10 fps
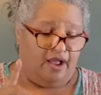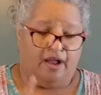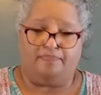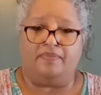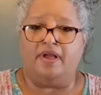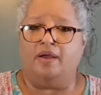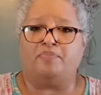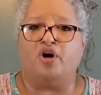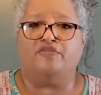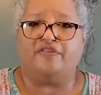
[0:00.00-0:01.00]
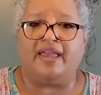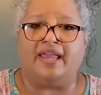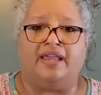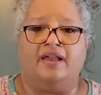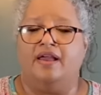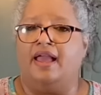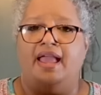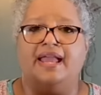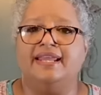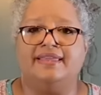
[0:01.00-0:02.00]
a parfait,
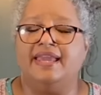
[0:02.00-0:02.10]
anything,